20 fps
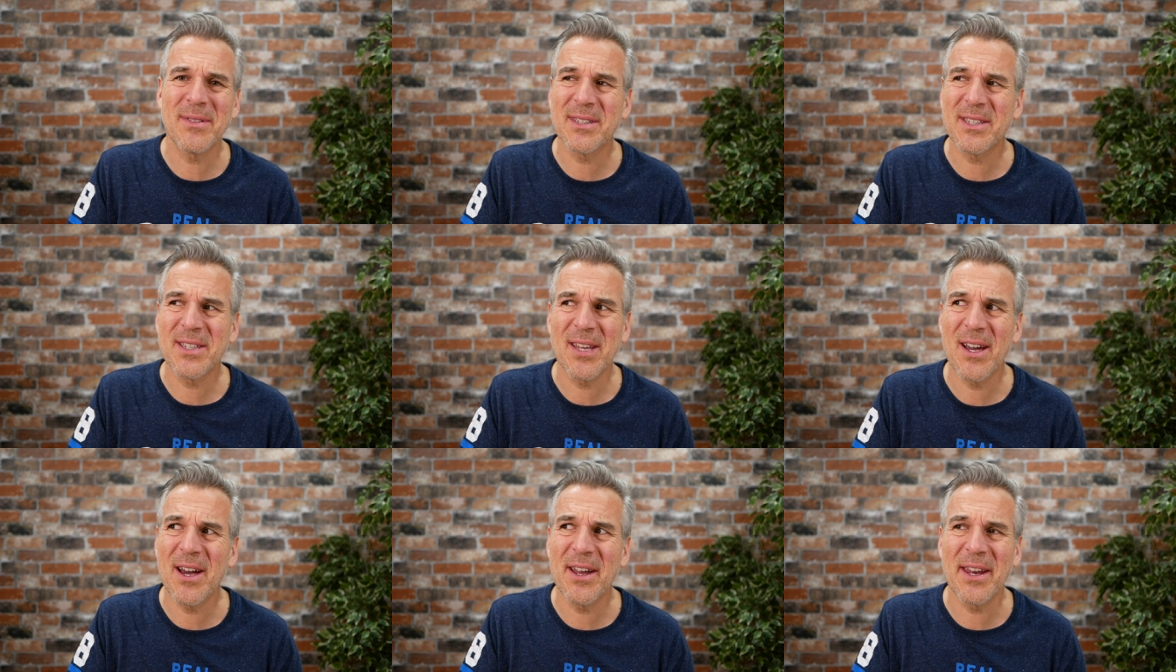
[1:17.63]

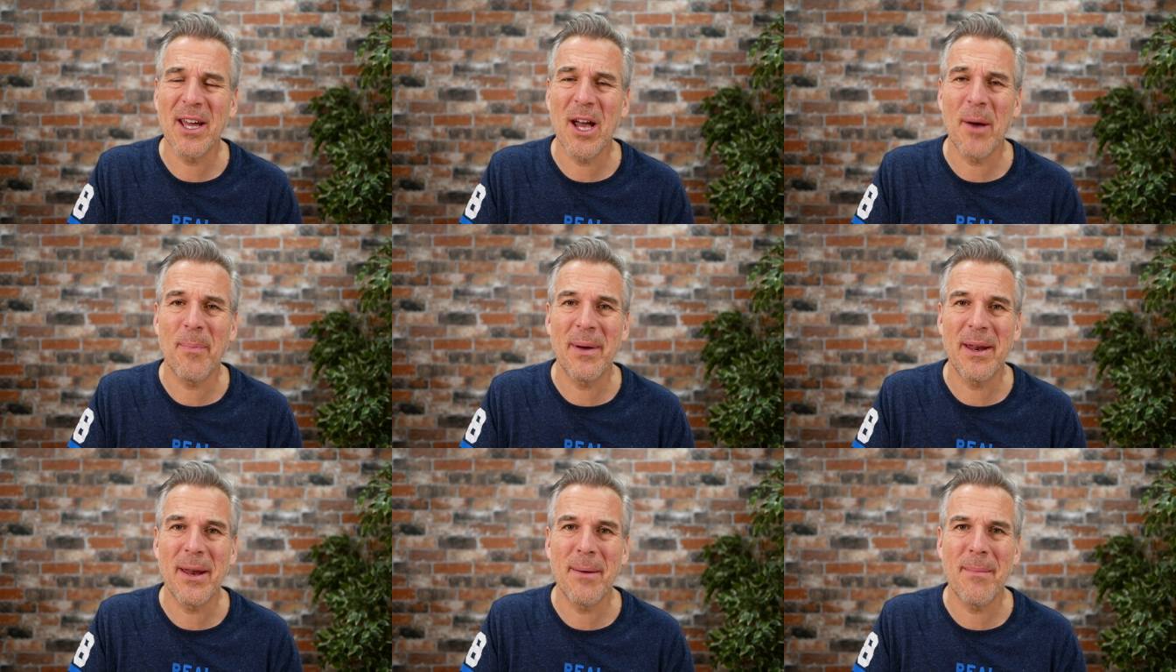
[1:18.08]
turning
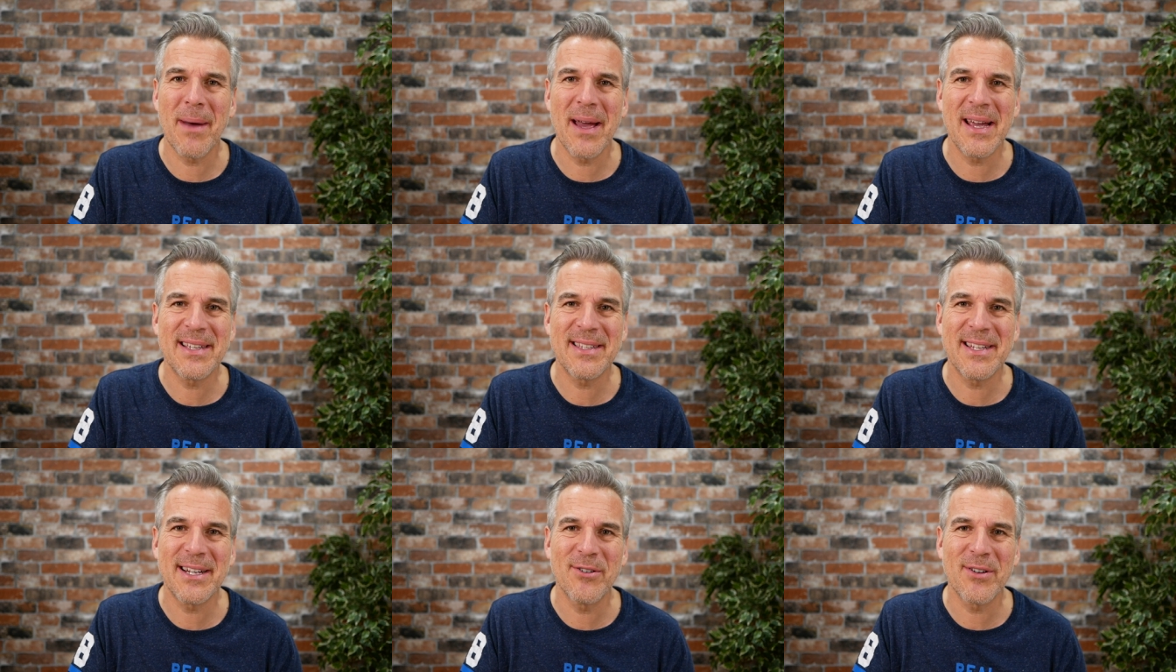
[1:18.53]
up in
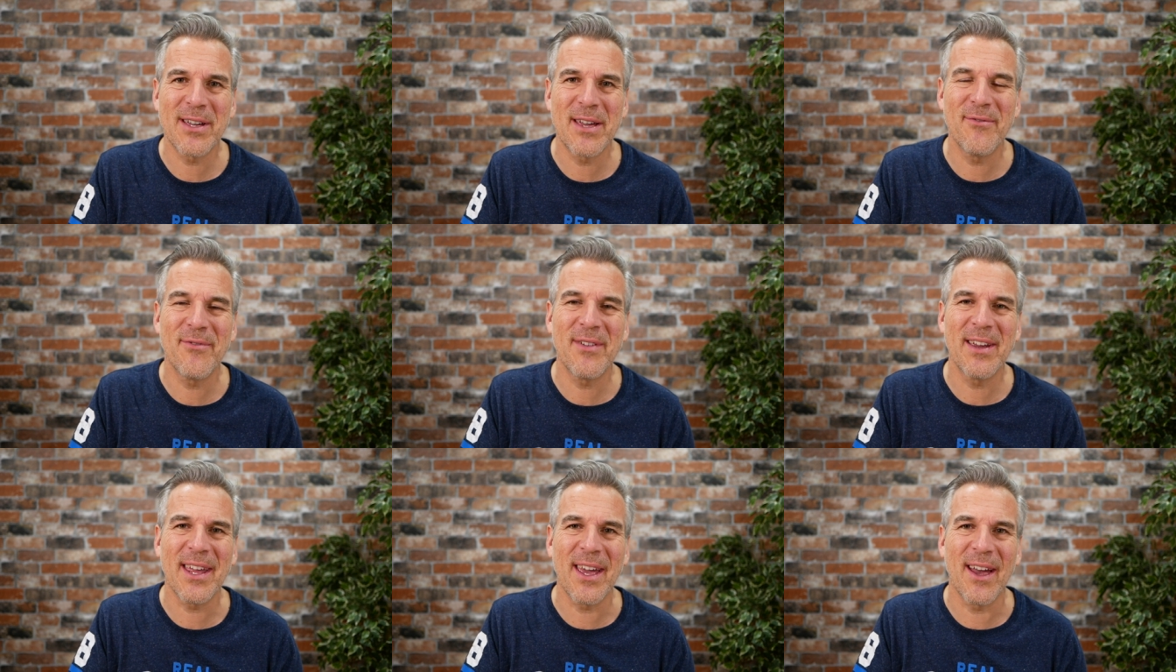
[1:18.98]
amazing
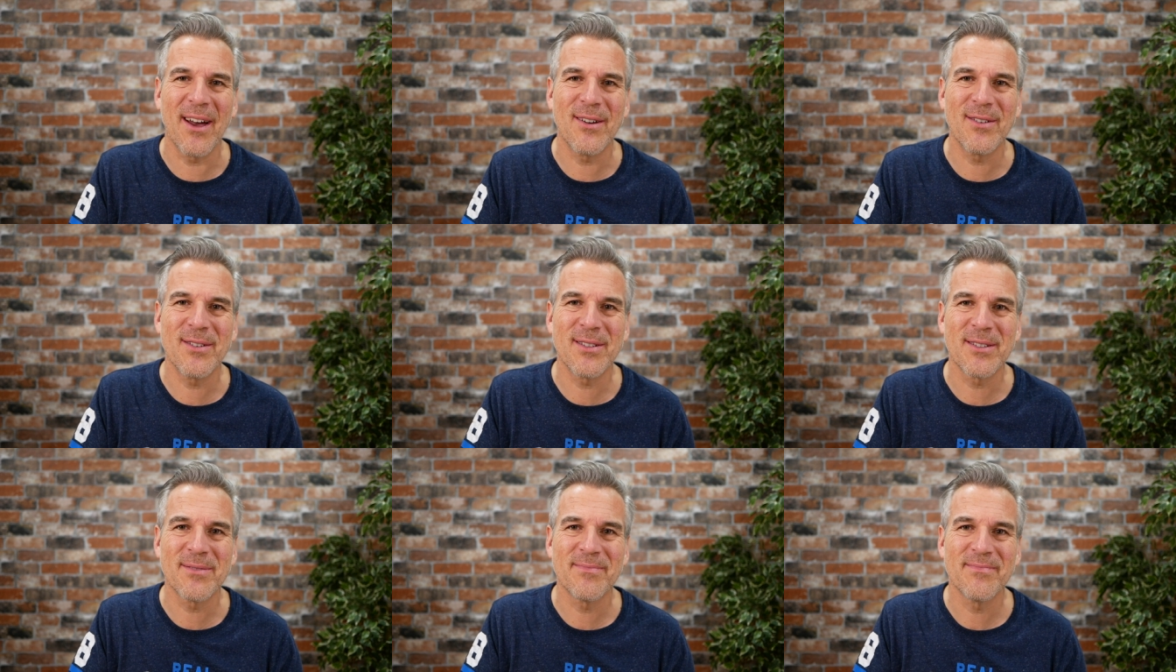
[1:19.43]
looking
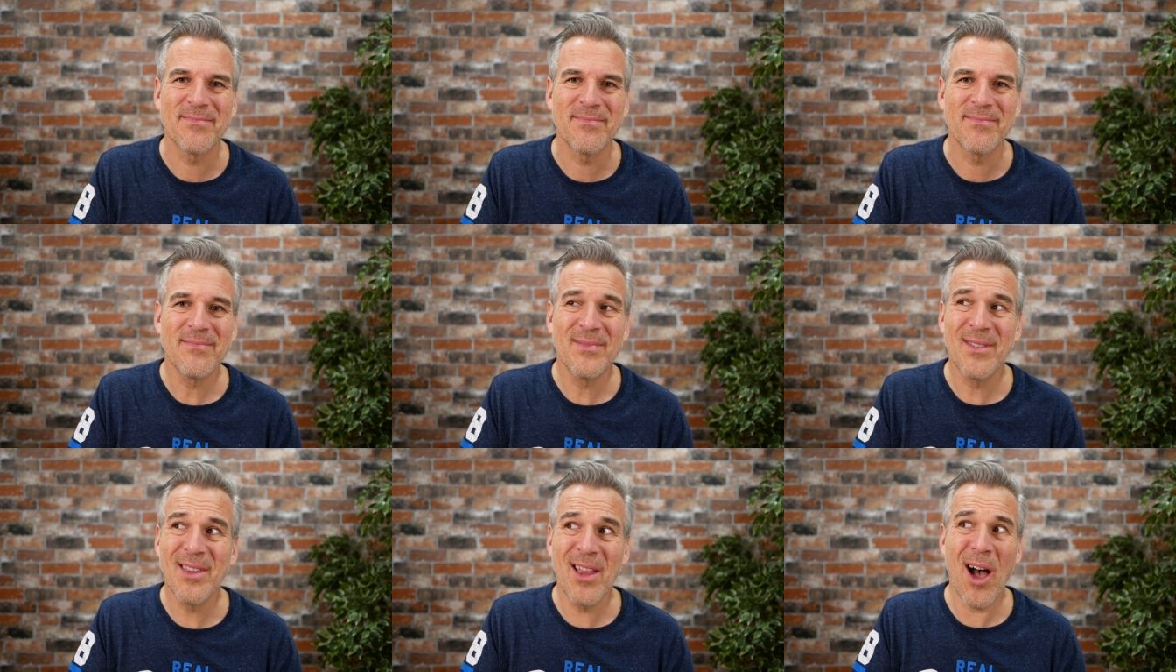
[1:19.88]
videos?
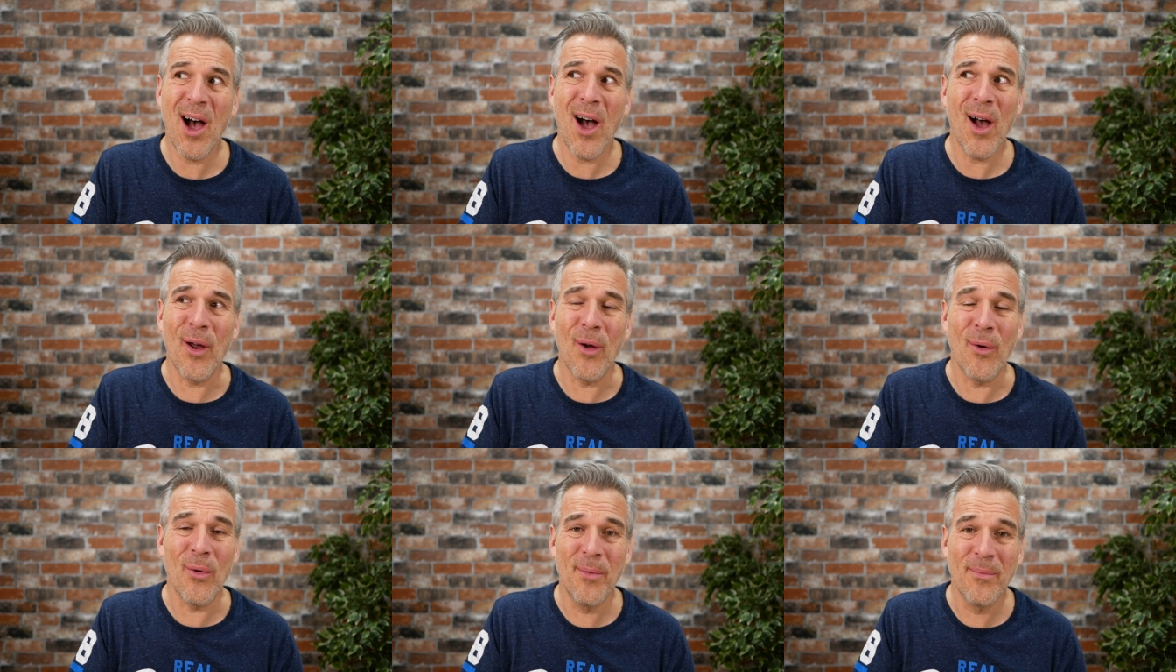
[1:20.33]

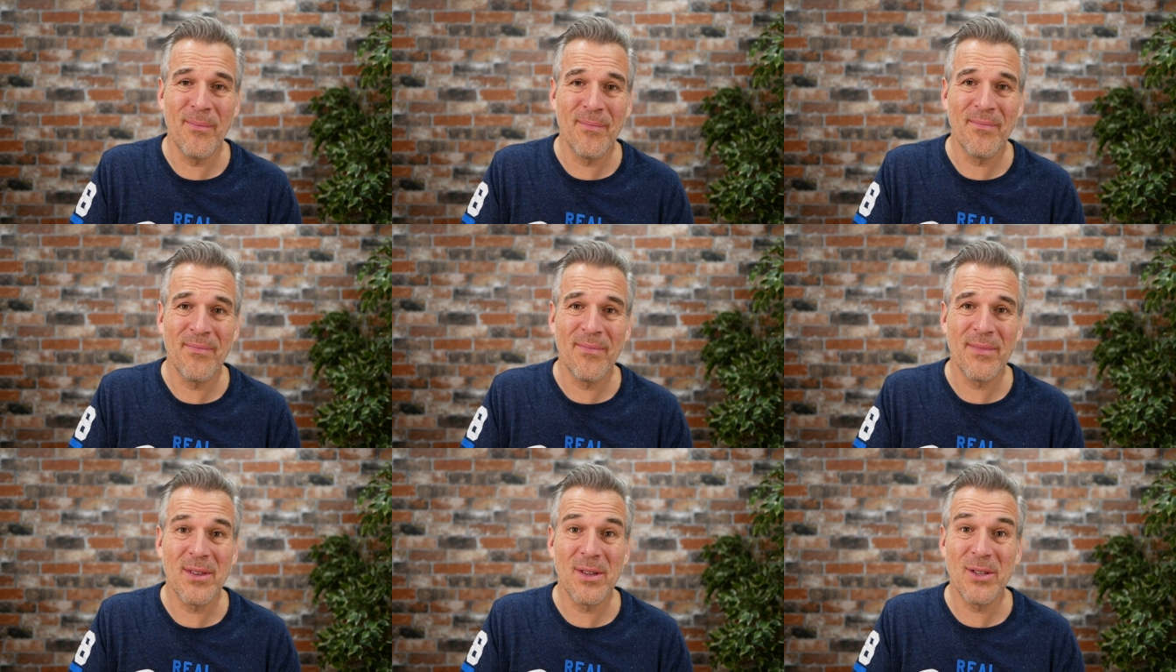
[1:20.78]
No.
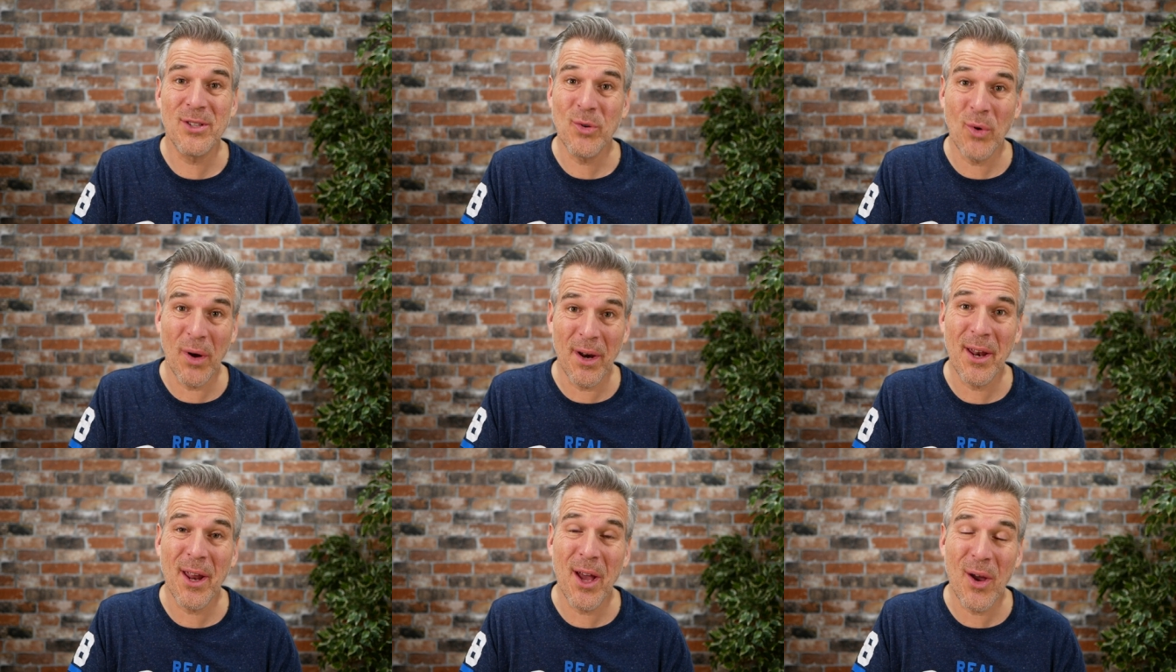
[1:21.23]
Do you
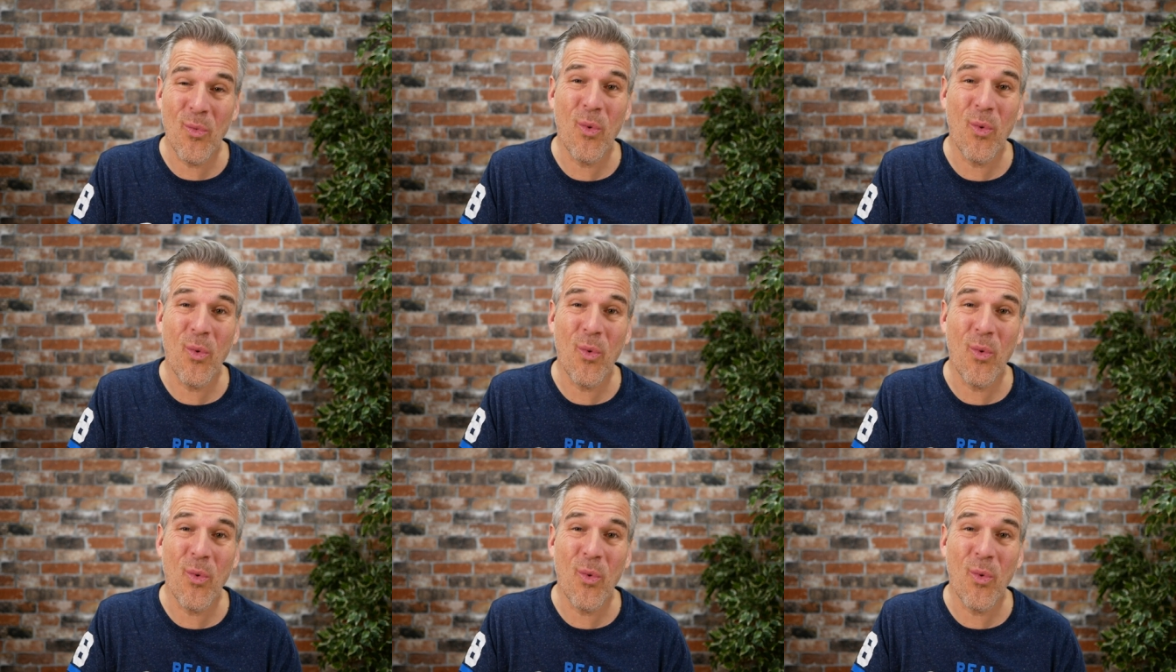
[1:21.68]
want to know